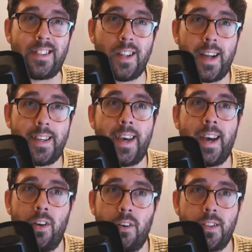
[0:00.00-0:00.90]
He's not had it
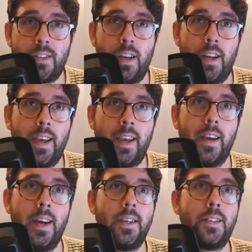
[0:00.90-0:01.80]
yet, nor a Sterling,
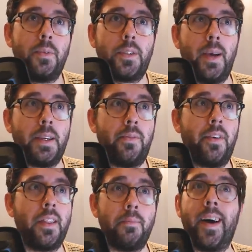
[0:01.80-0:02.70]
which makes me
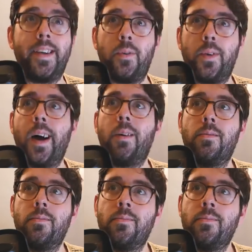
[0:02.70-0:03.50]
think they might do now.